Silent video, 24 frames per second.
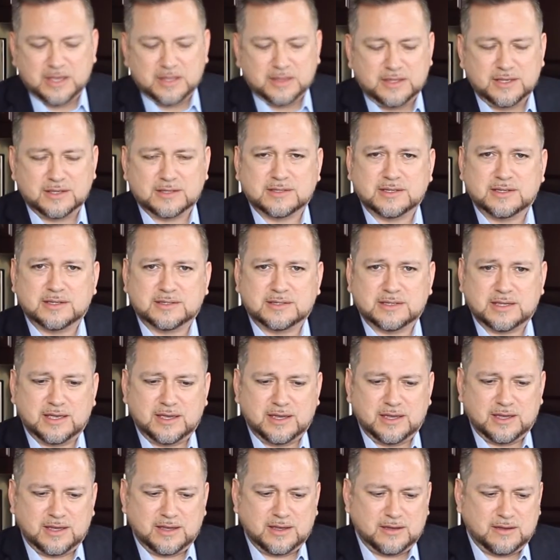This is
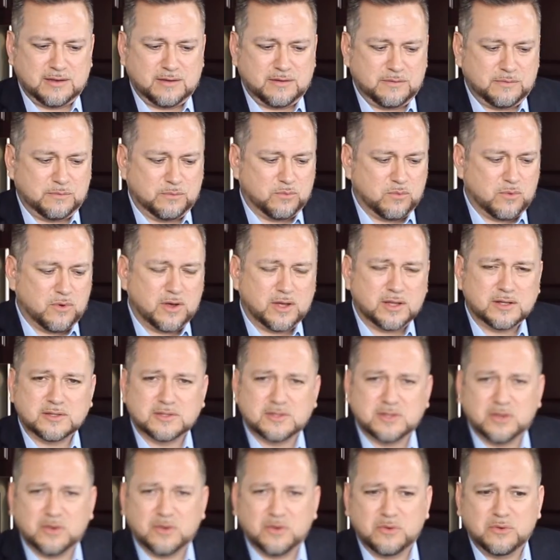a 1,
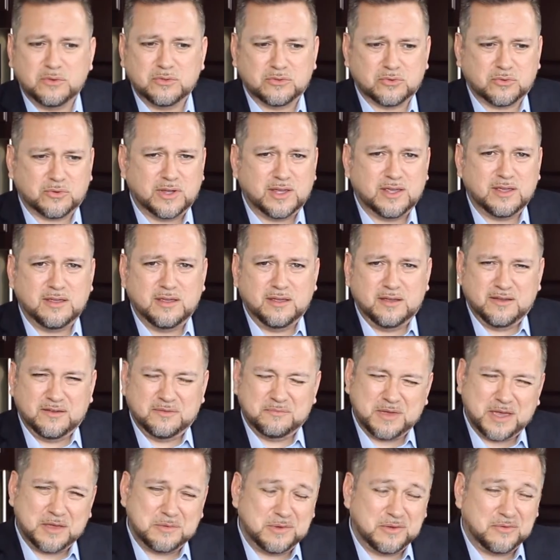2, 3,
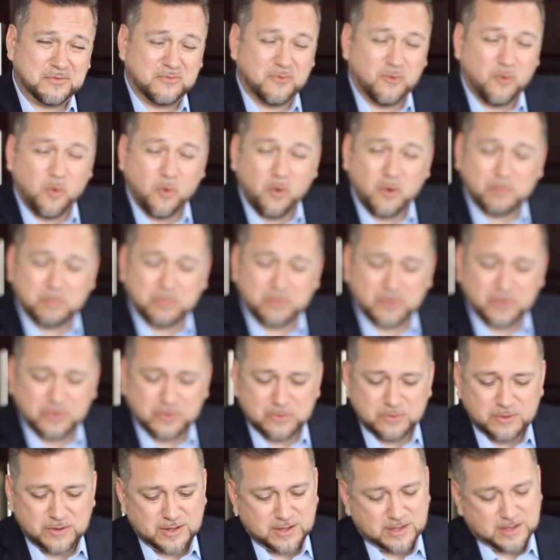maybe 4
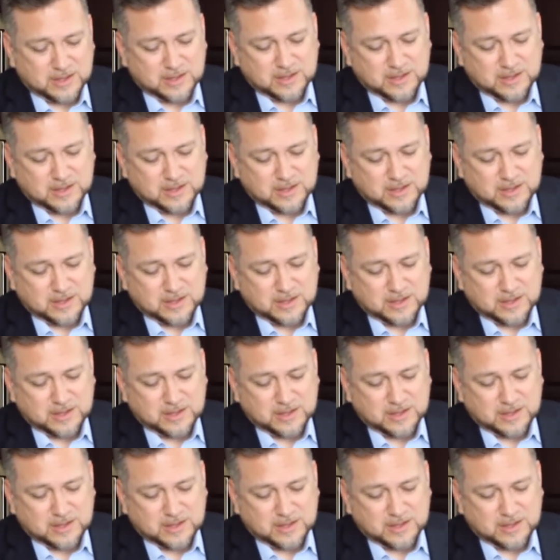brew.